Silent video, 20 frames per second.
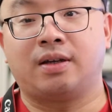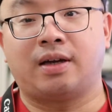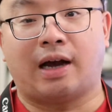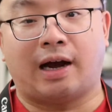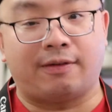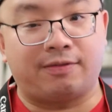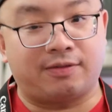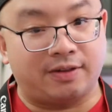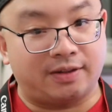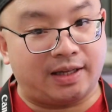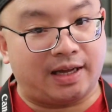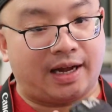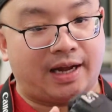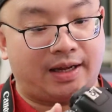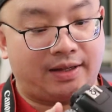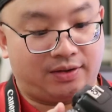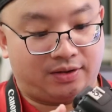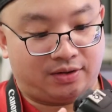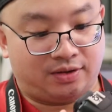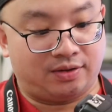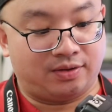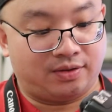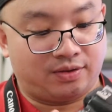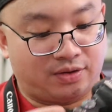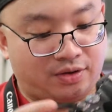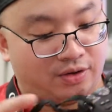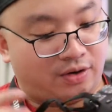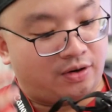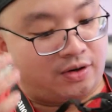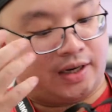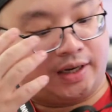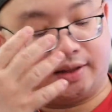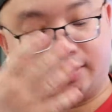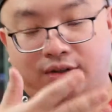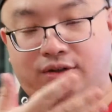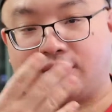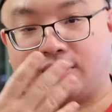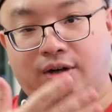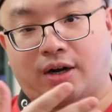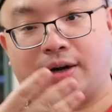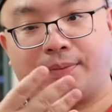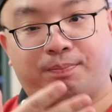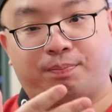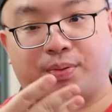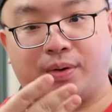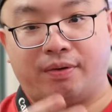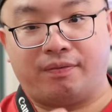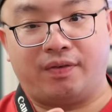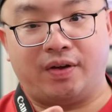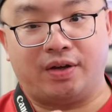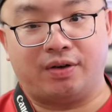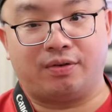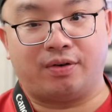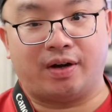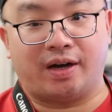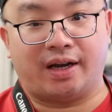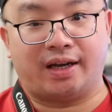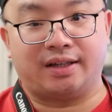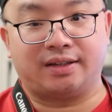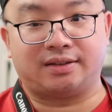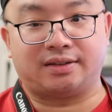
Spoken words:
After that, you look at the shot preview and